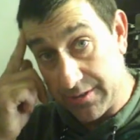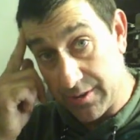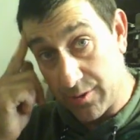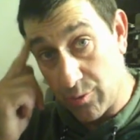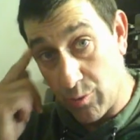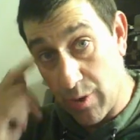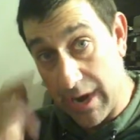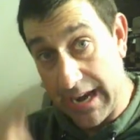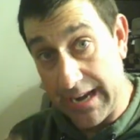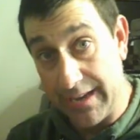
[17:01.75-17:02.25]
to
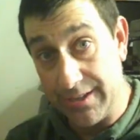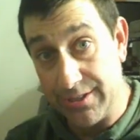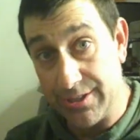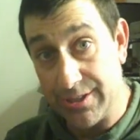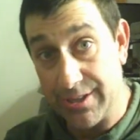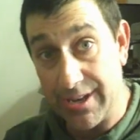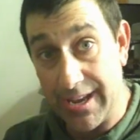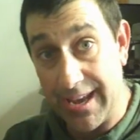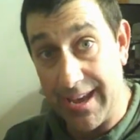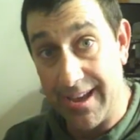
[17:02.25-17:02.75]
the
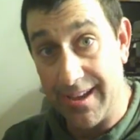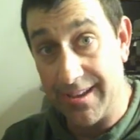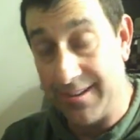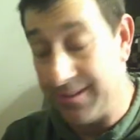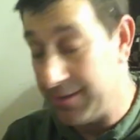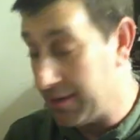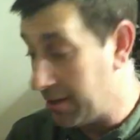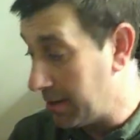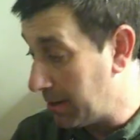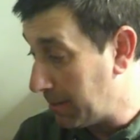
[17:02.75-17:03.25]
range
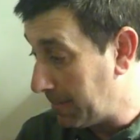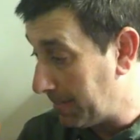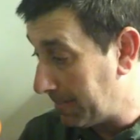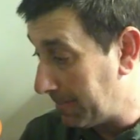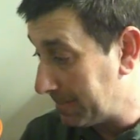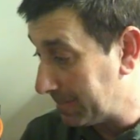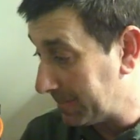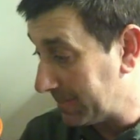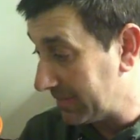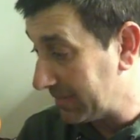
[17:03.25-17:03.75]
and
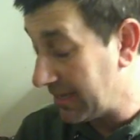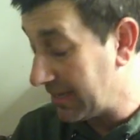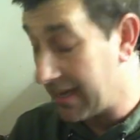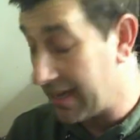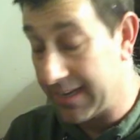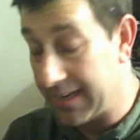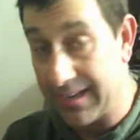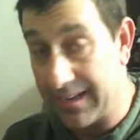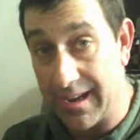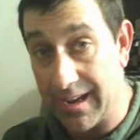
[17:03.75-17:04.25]

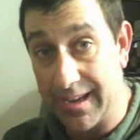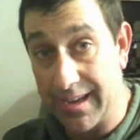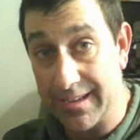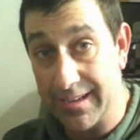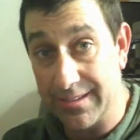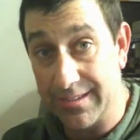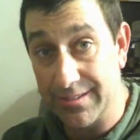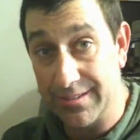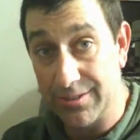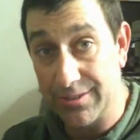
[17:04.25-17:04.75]
I
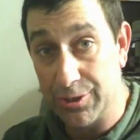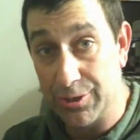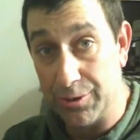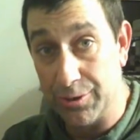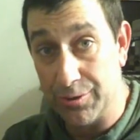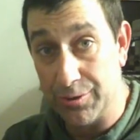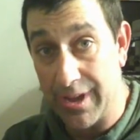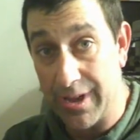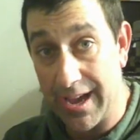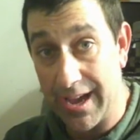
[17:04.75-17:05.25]
can show
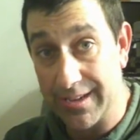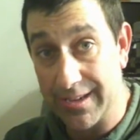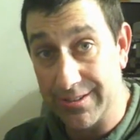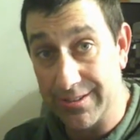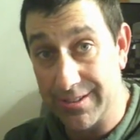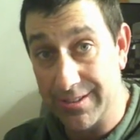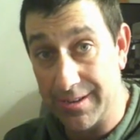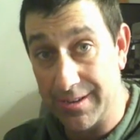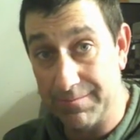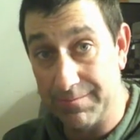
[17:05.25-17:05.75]
you
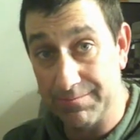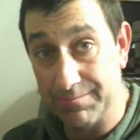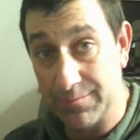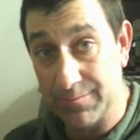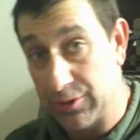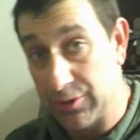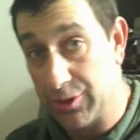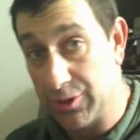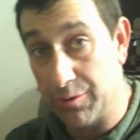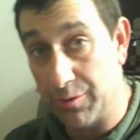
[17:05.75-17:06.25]
guys
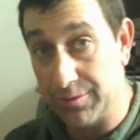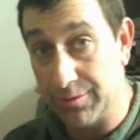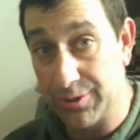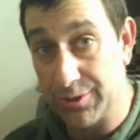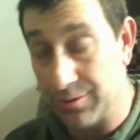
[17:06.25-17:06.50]
film